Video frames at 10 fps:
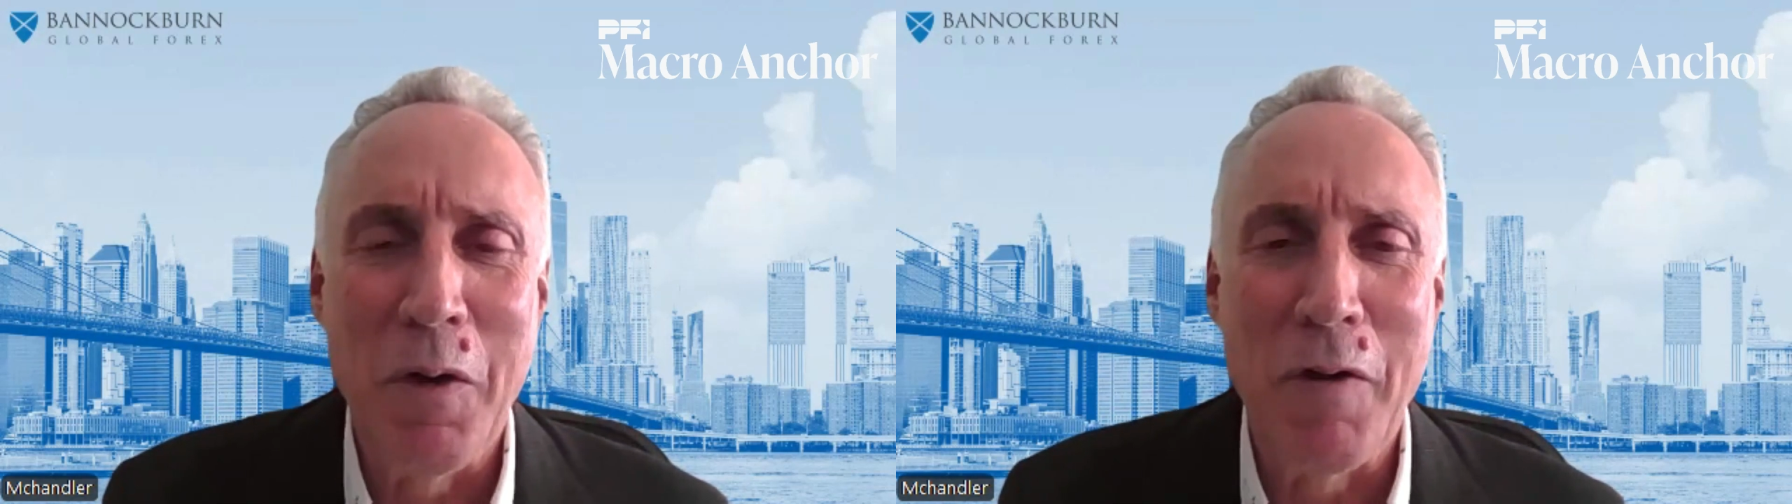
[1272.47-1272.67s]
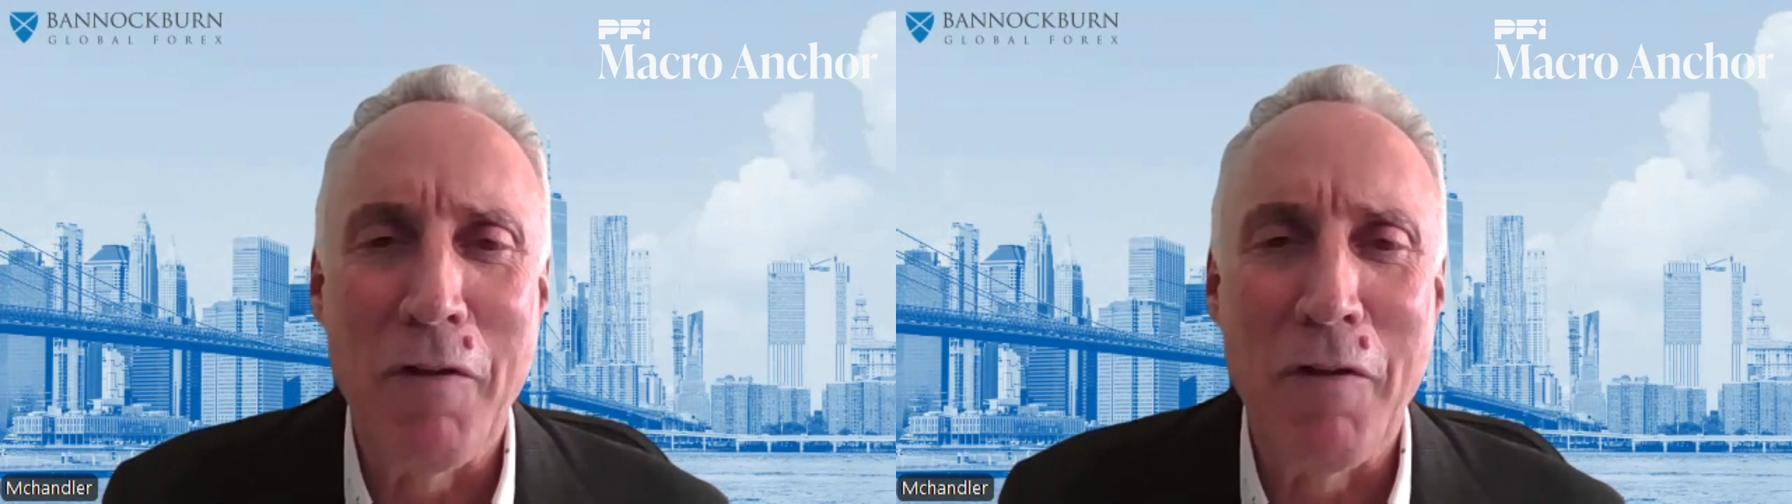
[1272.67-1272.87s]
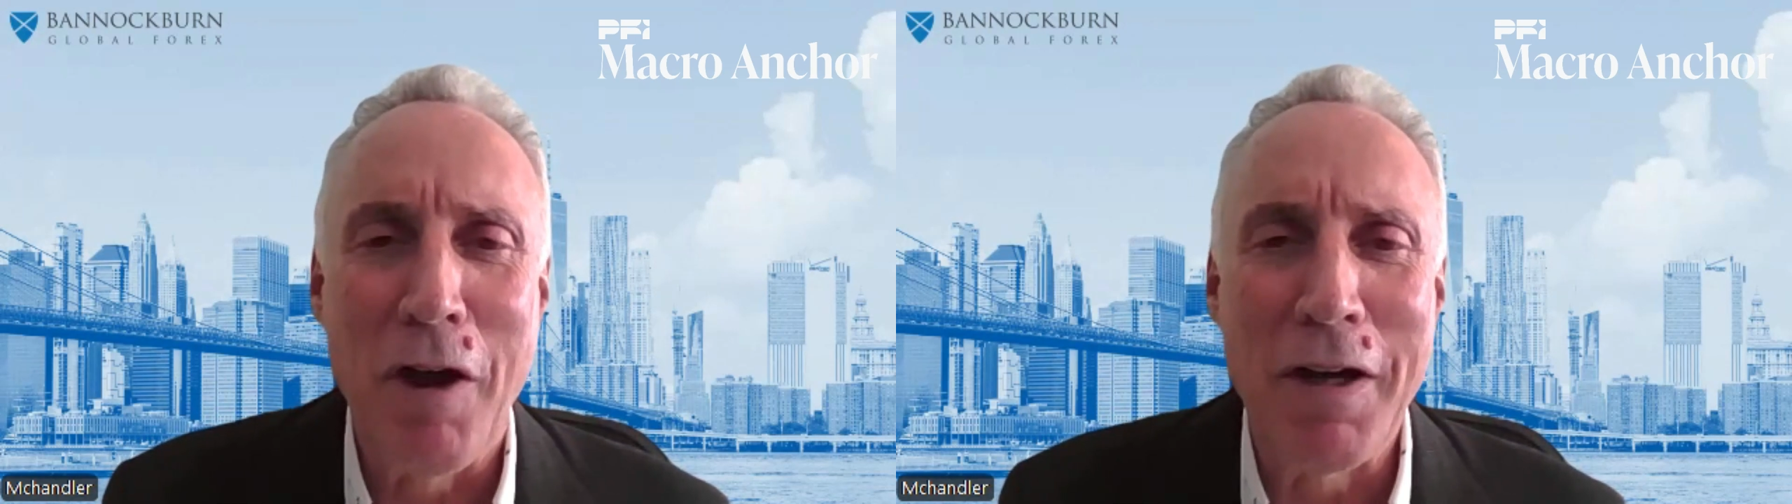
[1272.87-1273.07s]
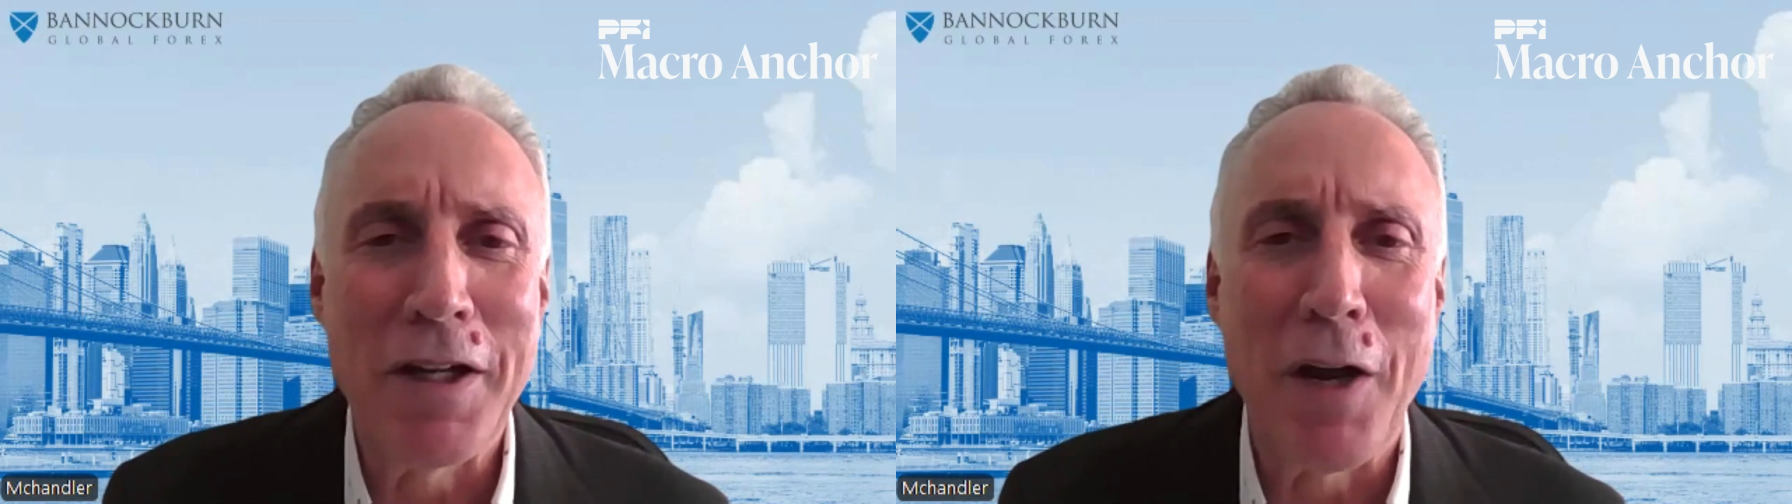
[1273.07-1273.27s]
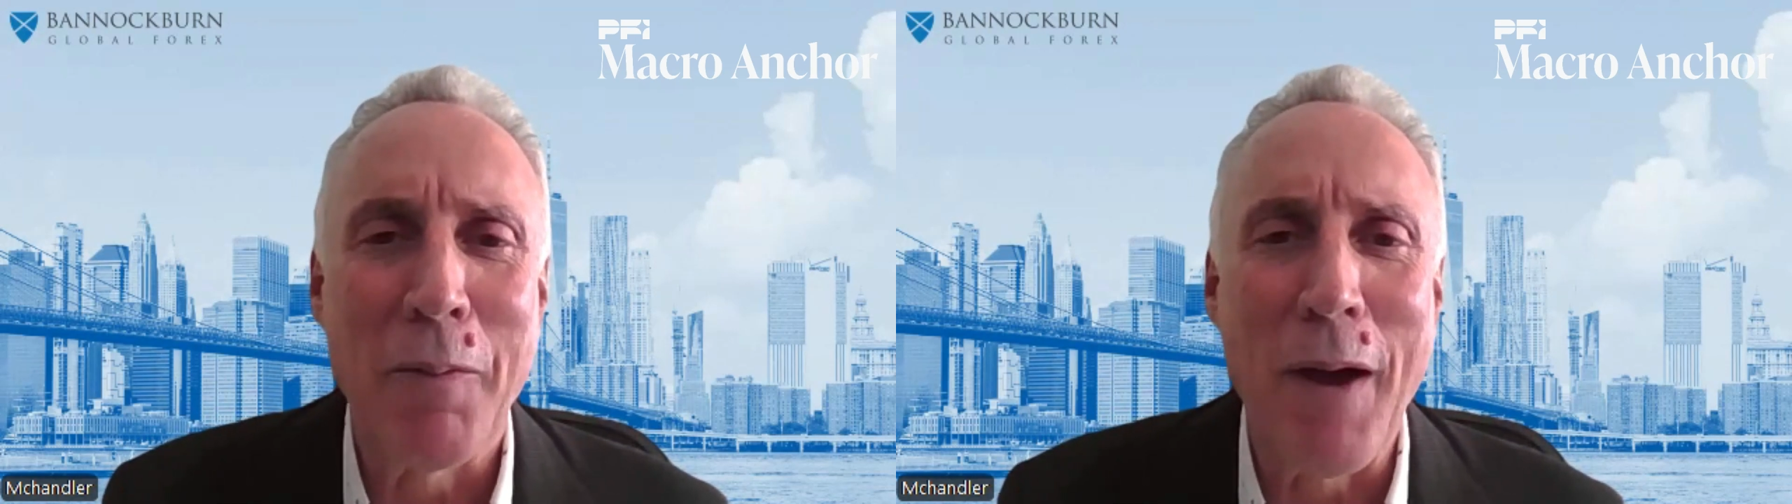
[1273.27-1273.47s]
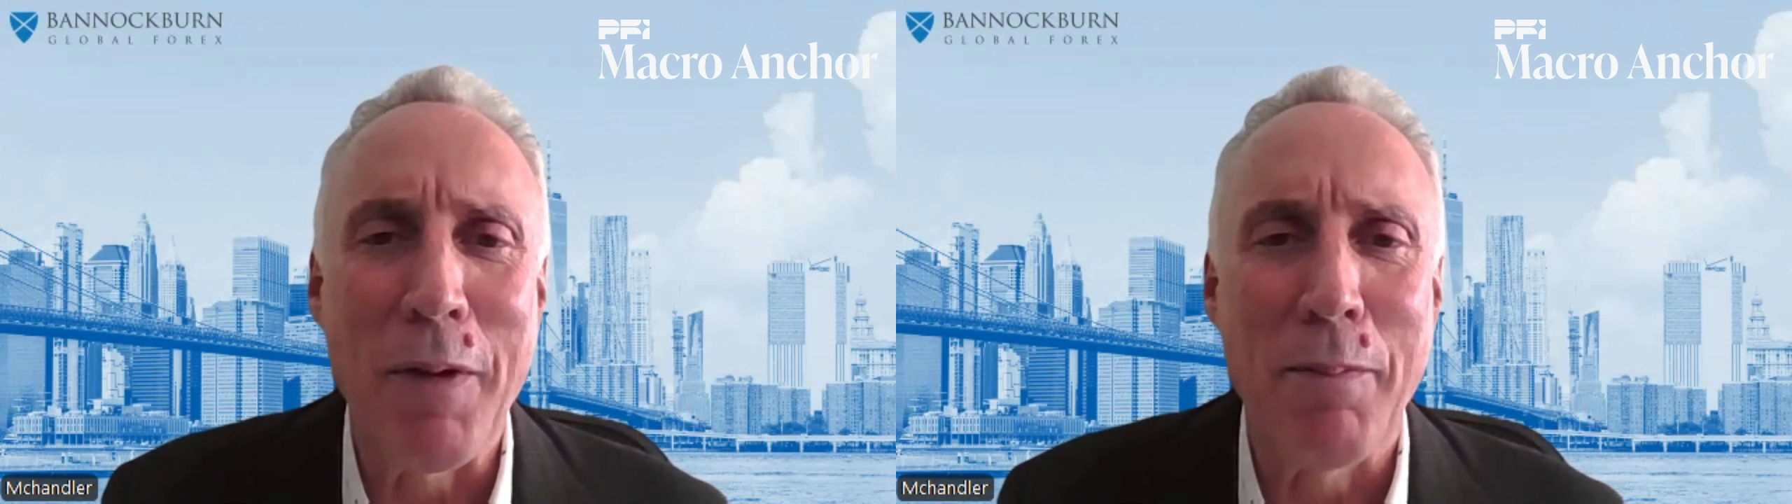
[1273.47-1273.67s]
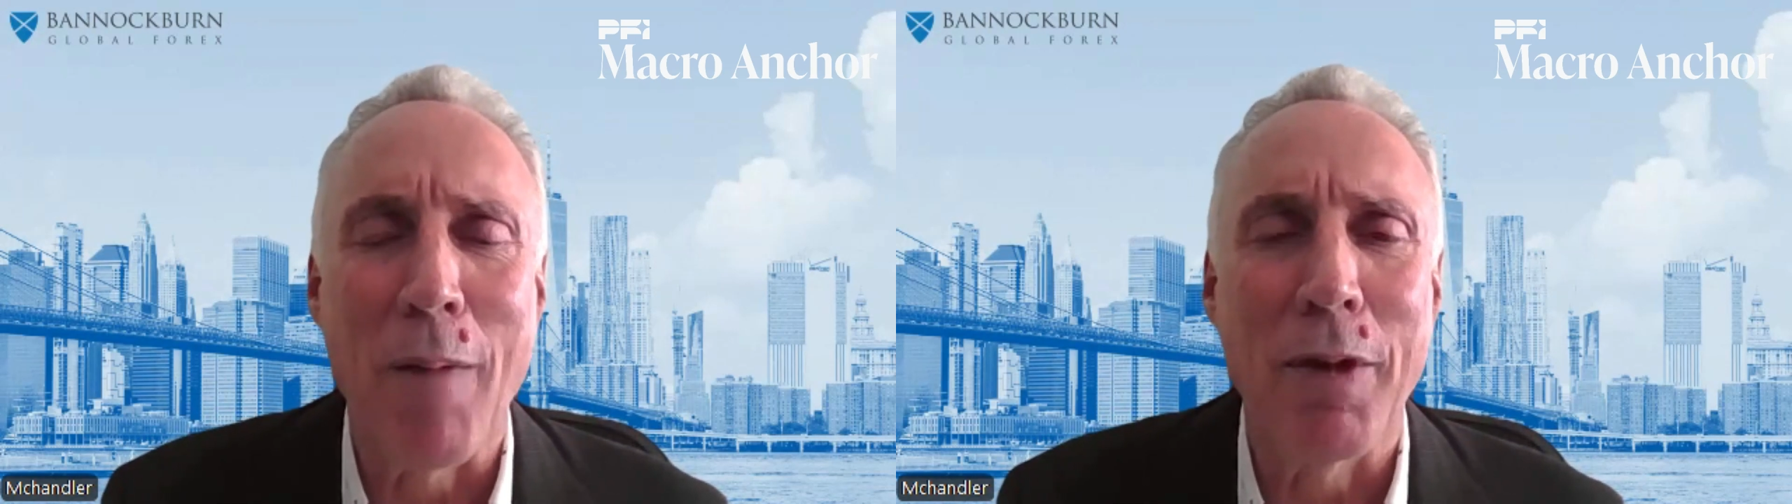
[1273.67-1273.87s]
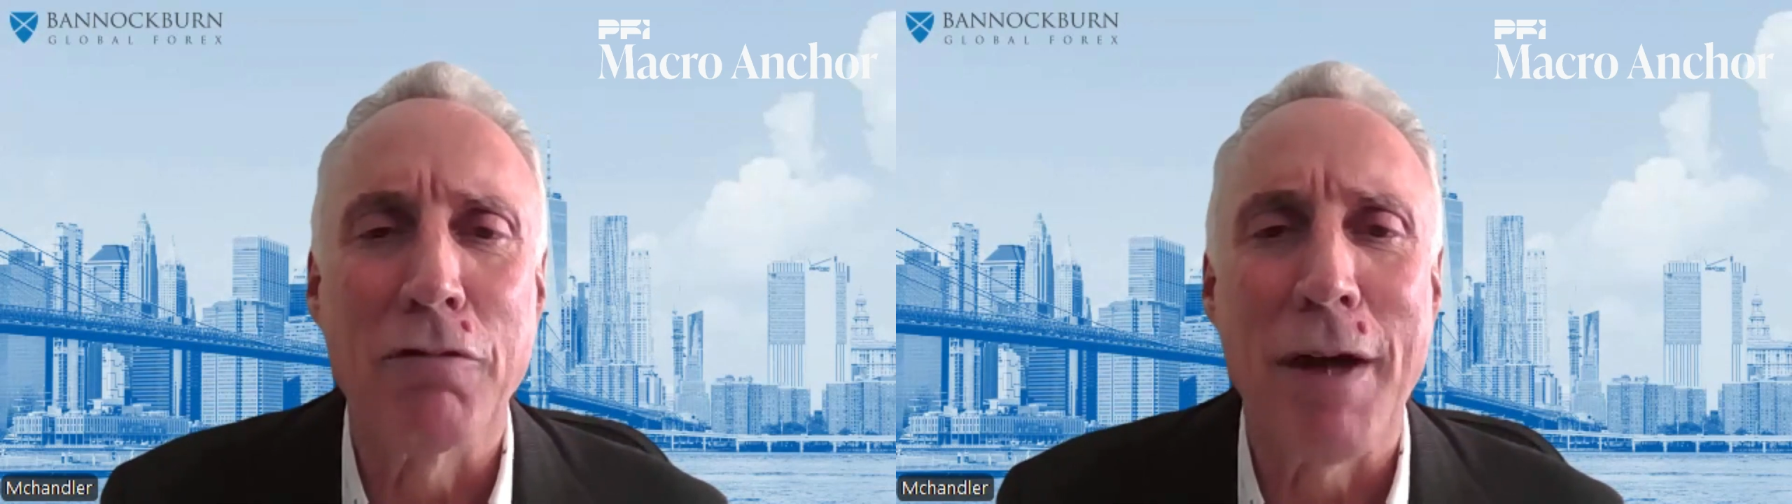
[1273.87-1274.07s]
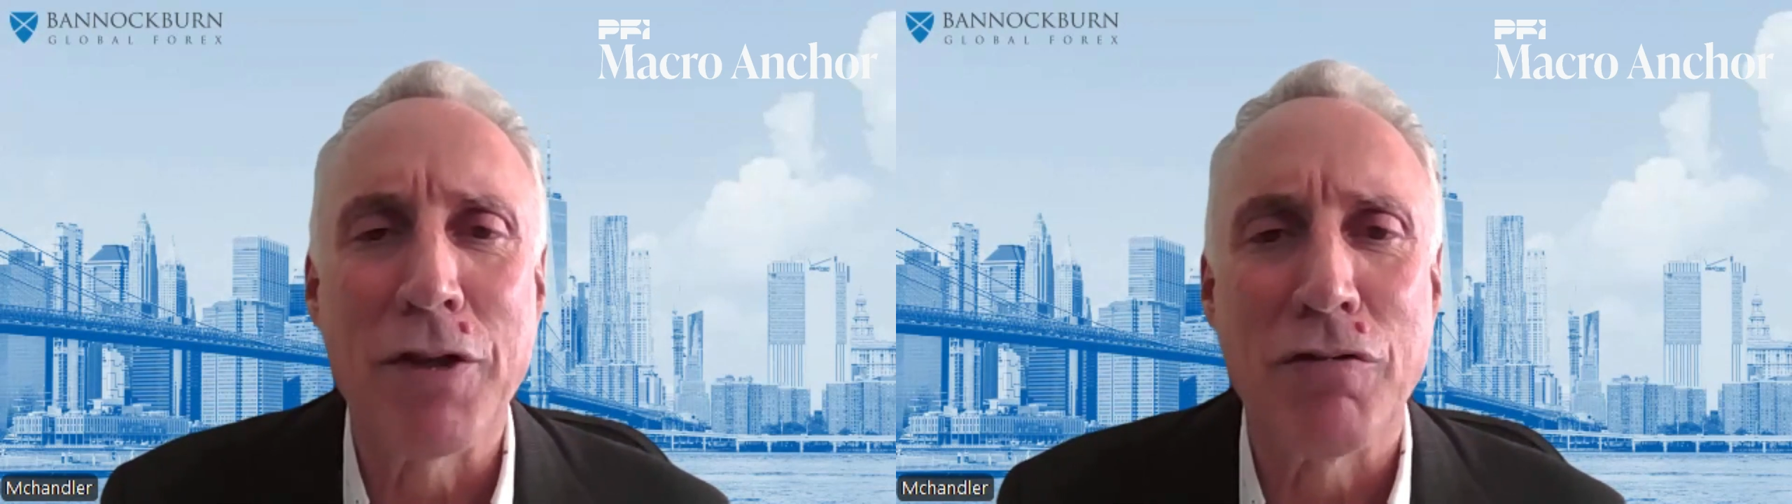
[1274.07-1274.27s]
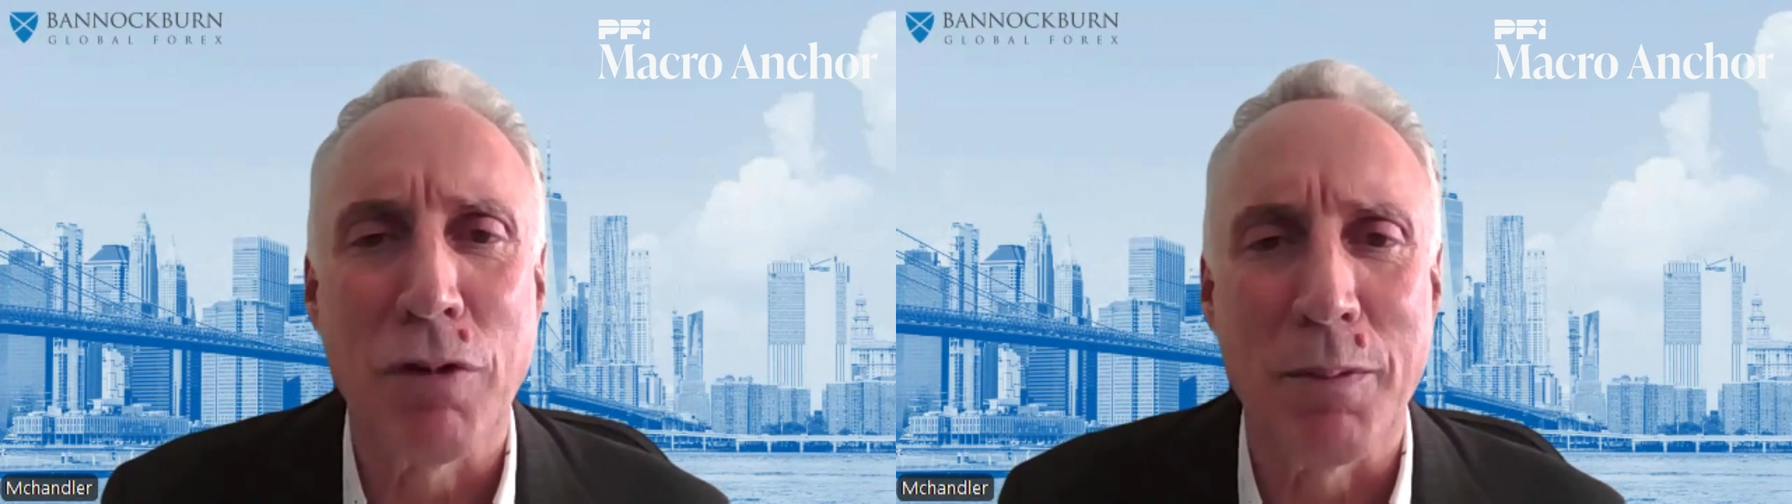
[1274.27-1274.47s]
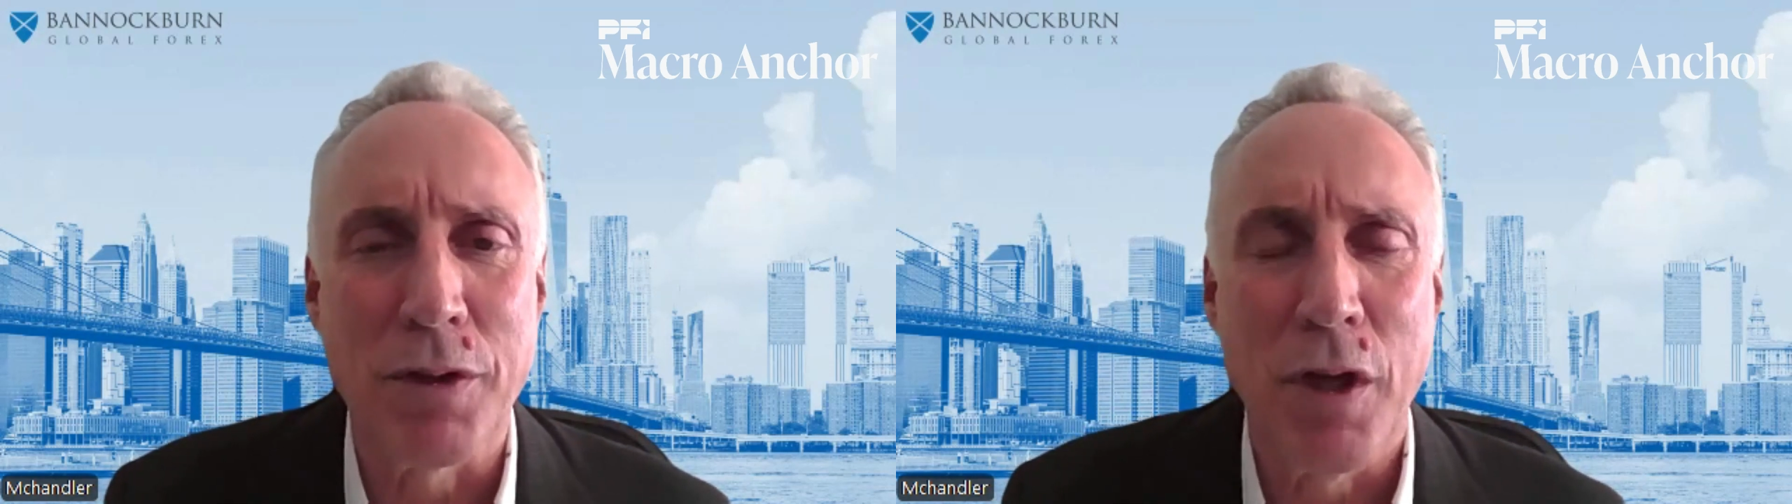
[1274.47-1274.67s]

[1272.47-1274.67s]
We've really done away with public restrooms,